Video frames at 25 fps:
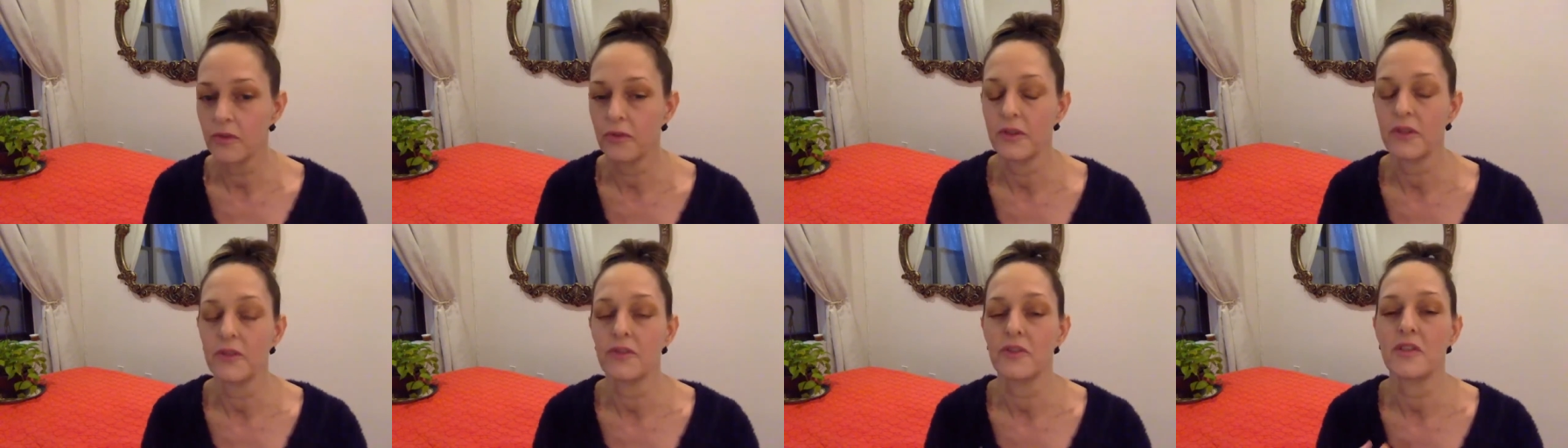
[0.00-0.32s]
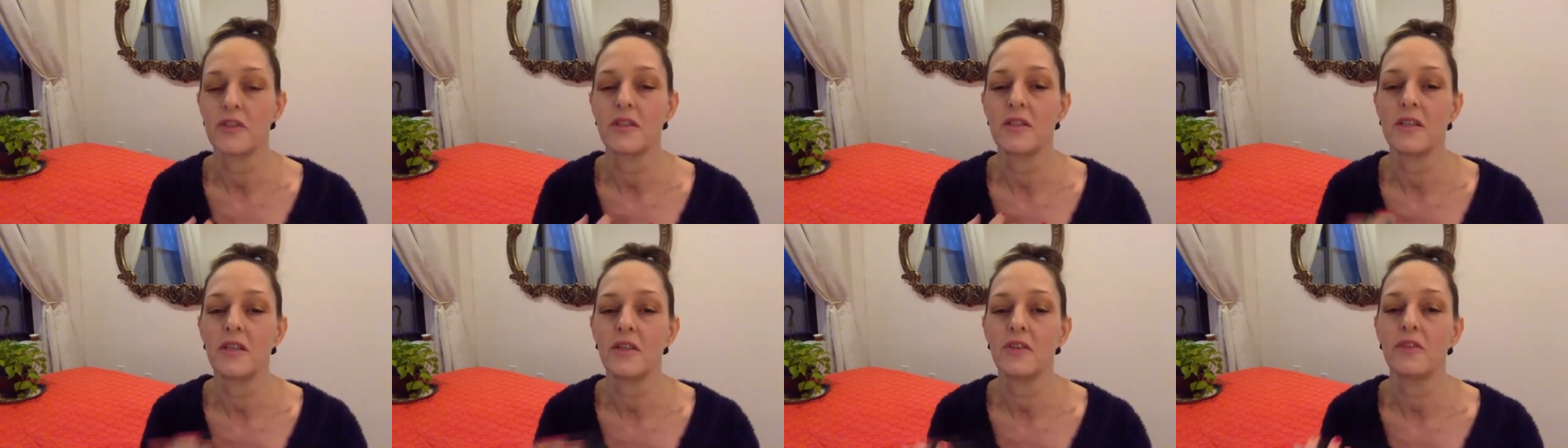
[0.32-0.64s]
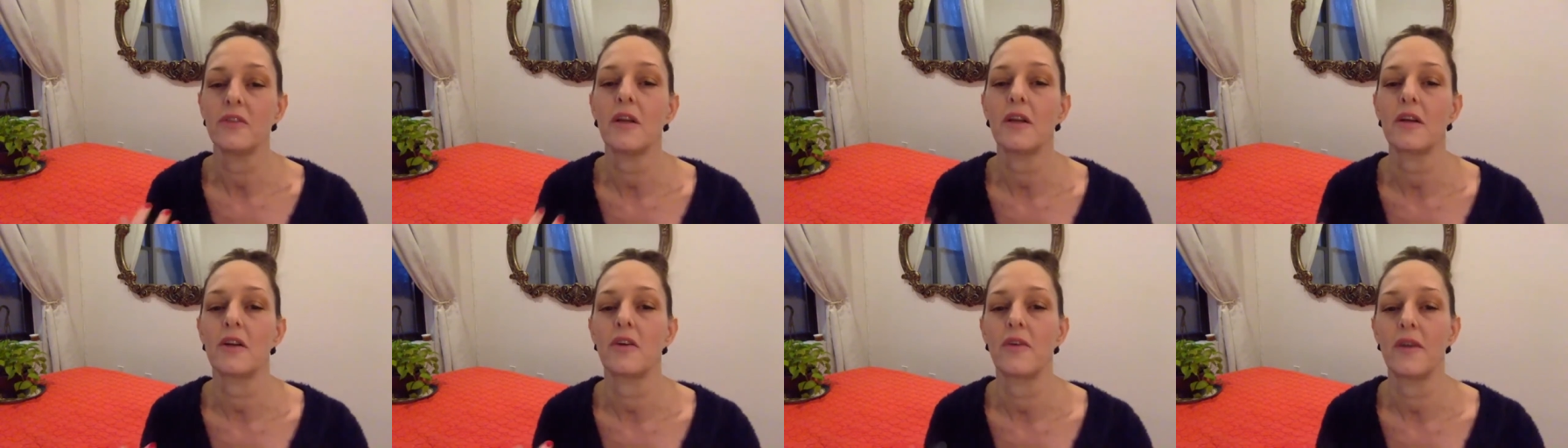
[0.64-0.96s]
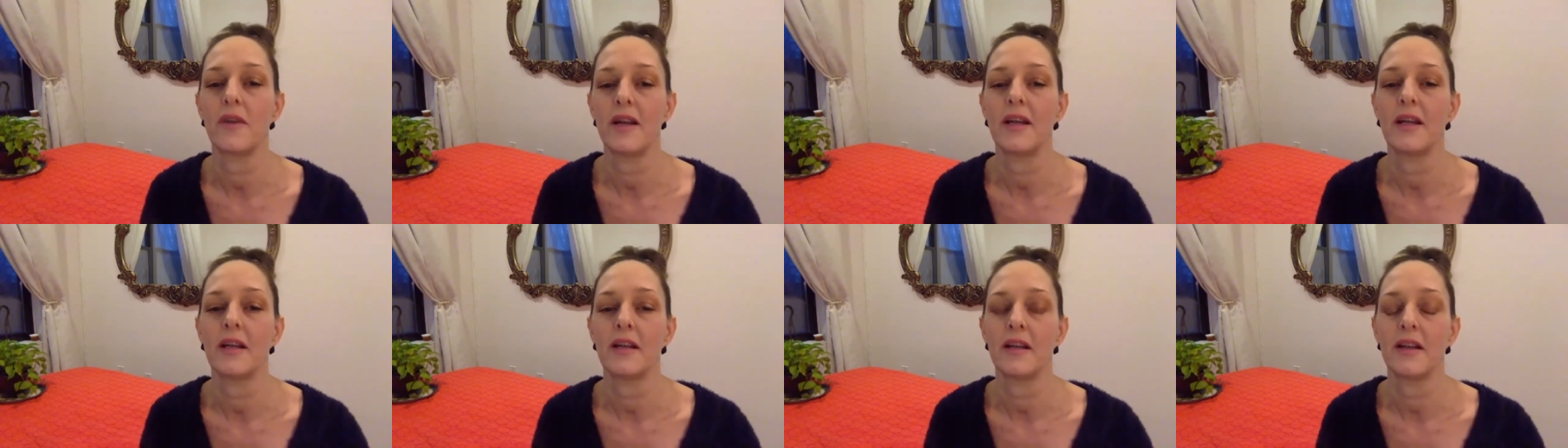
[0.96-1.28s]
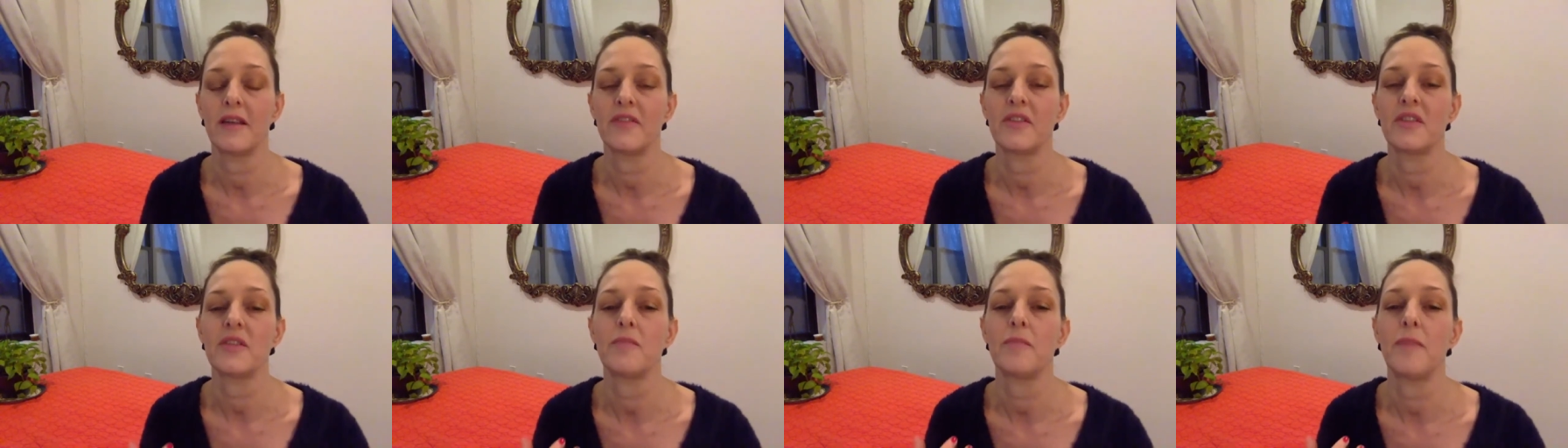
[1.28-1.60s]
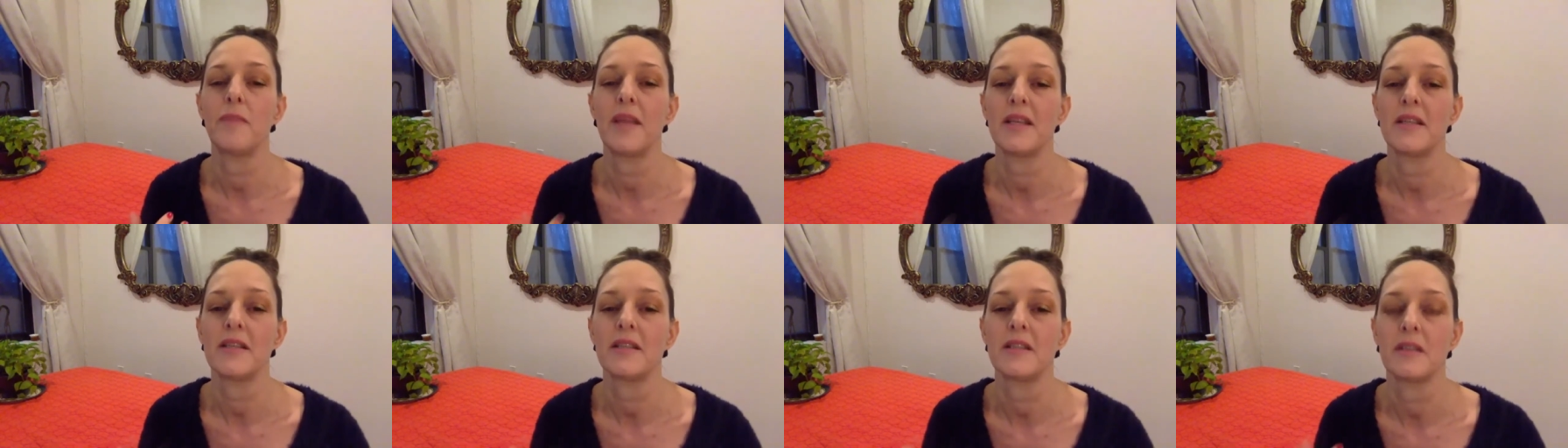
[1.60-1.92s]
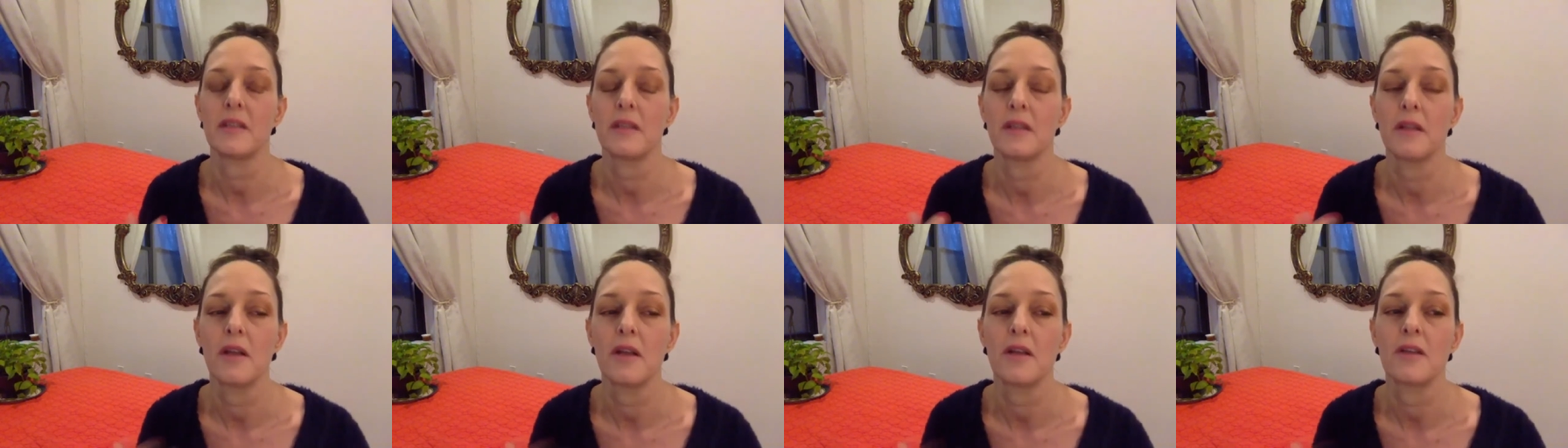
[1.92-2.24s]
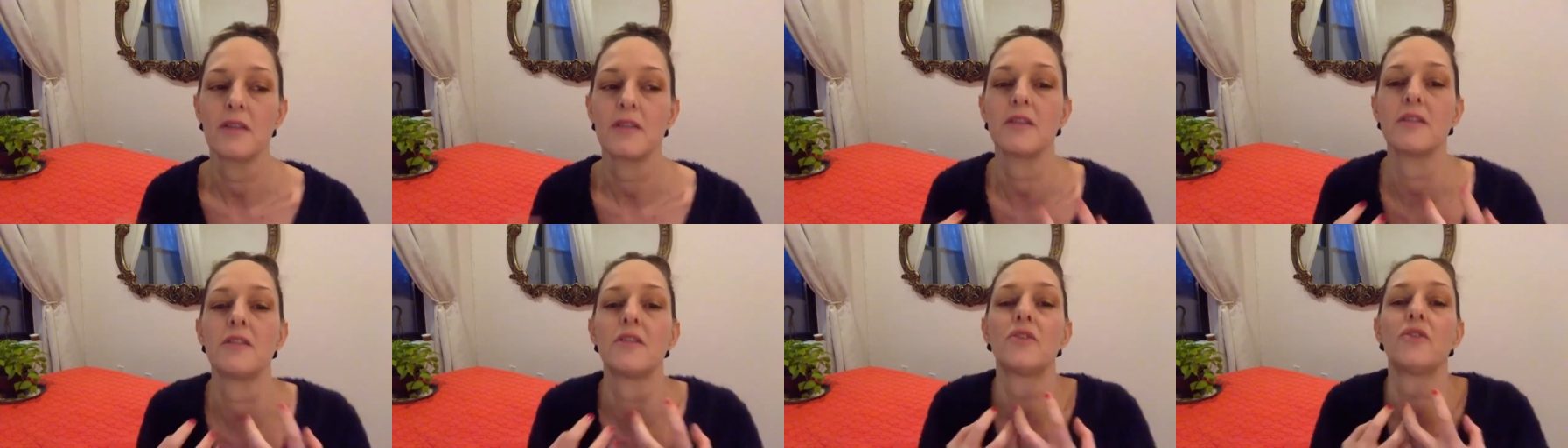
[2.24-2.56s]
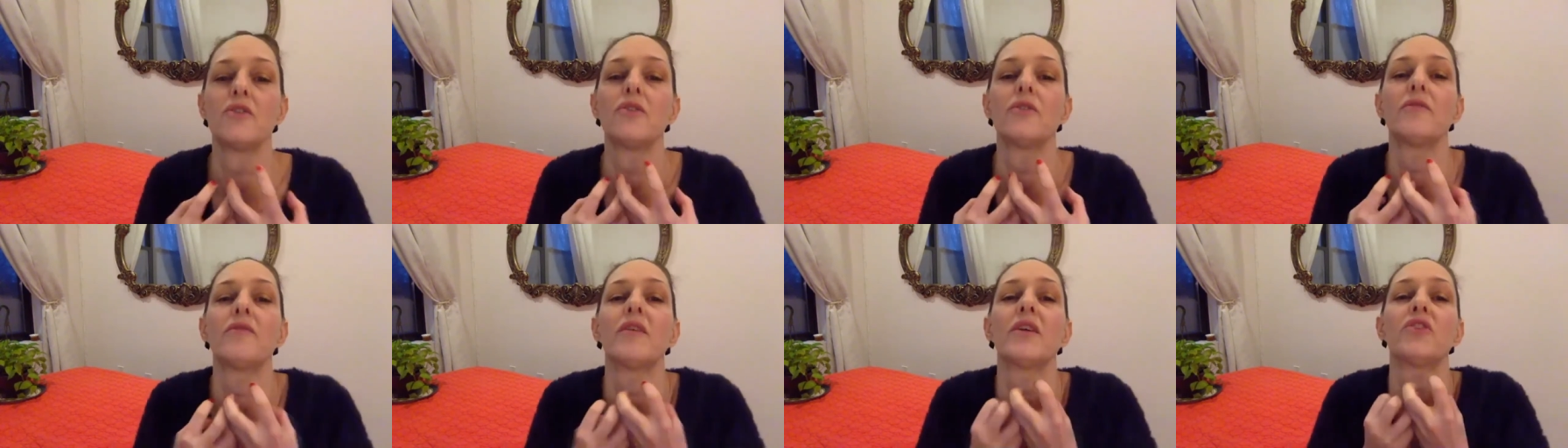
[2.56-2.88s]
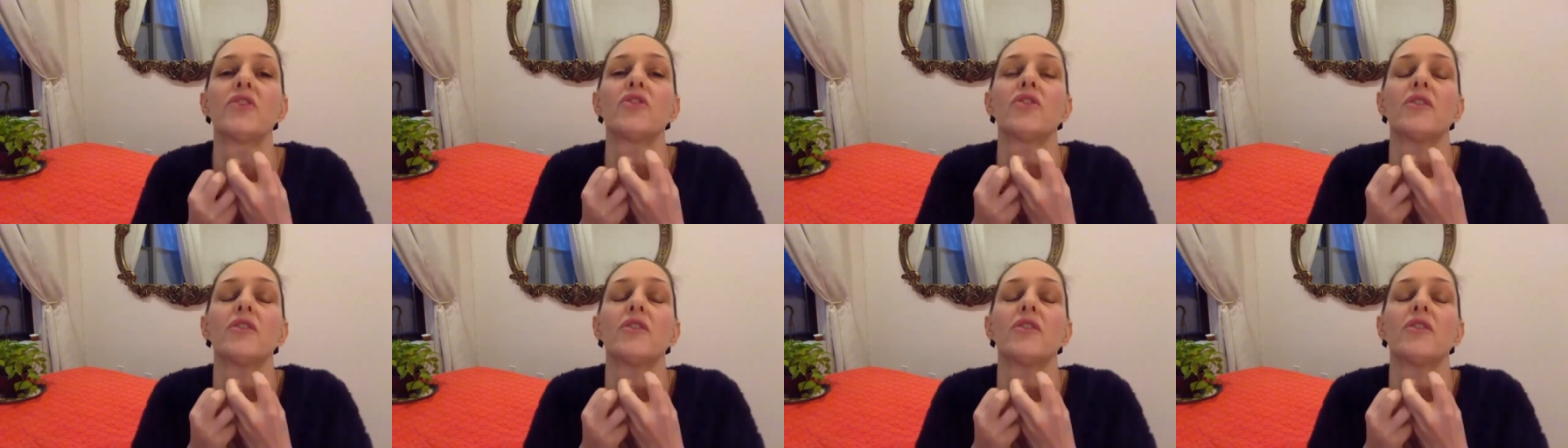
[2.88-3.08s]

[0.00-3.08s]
and they're still not creating enough space in the lungs until you eventually